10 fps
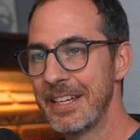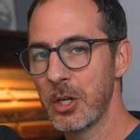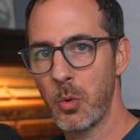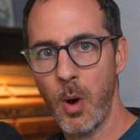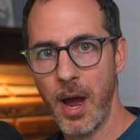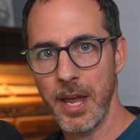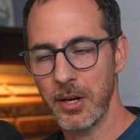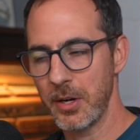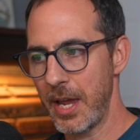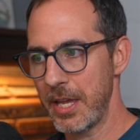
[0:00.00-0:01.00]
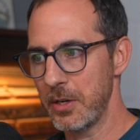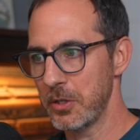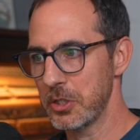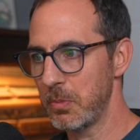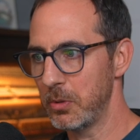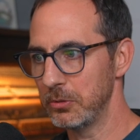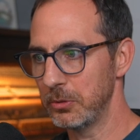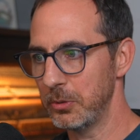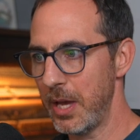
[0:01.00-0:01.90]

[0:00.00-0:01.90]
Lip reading: choir at your disposal,